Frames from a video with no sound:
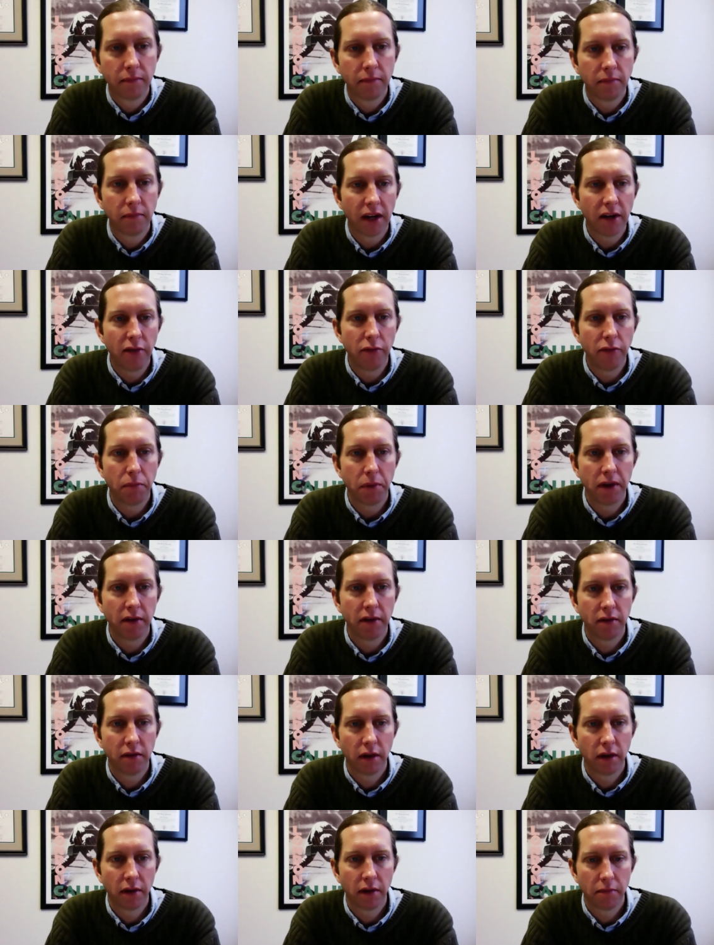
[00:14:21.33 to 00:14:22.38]
And you've been
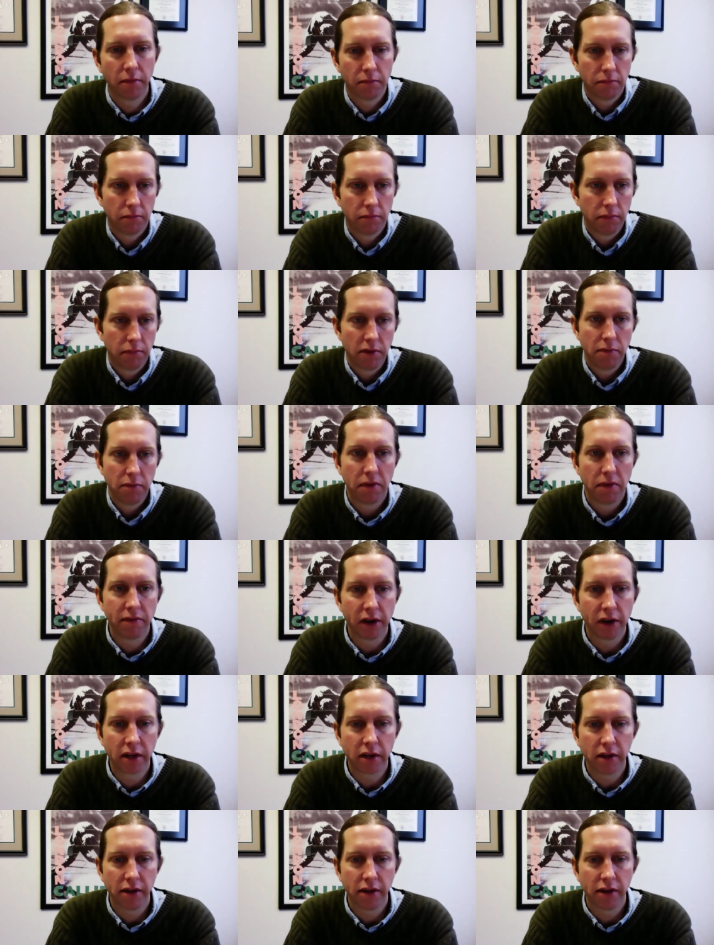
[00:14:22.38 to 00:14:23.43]
very
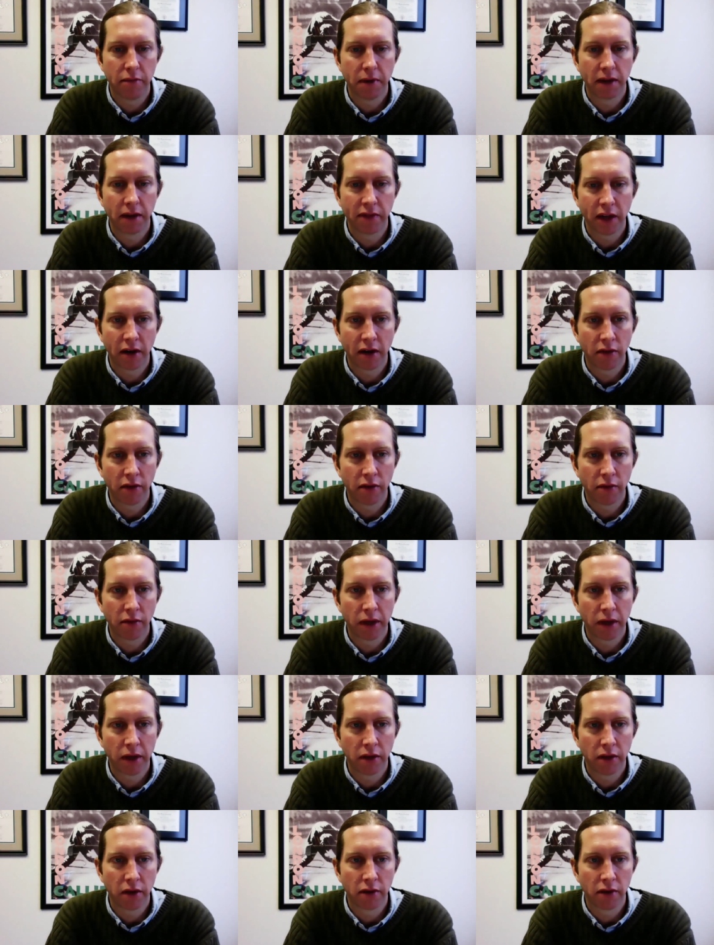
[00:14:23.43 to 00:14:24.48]
clear about that all the way
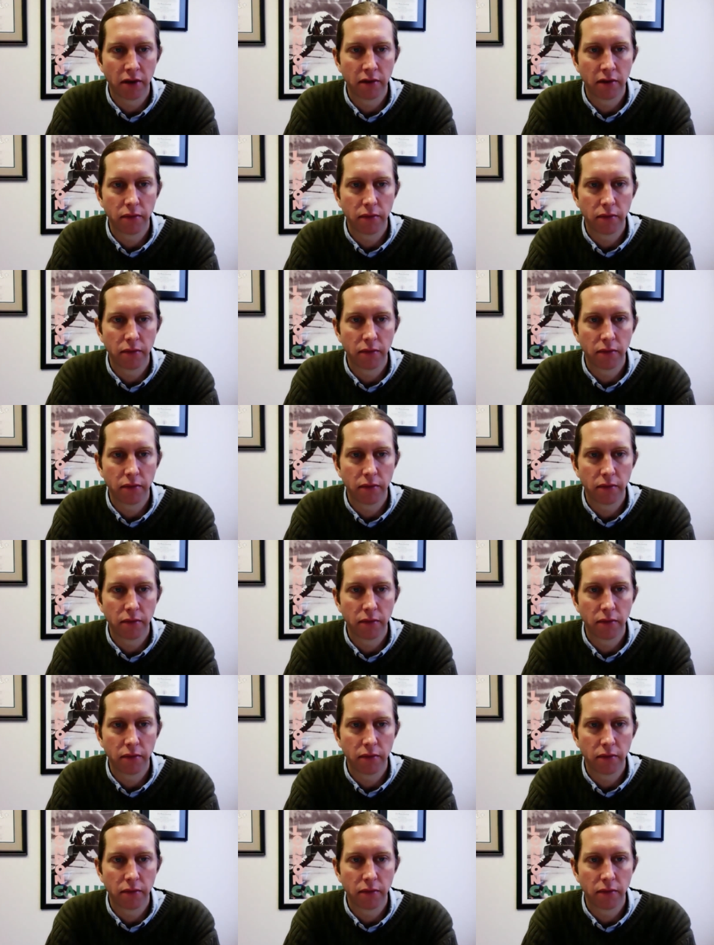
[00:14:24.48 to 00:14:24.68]
along.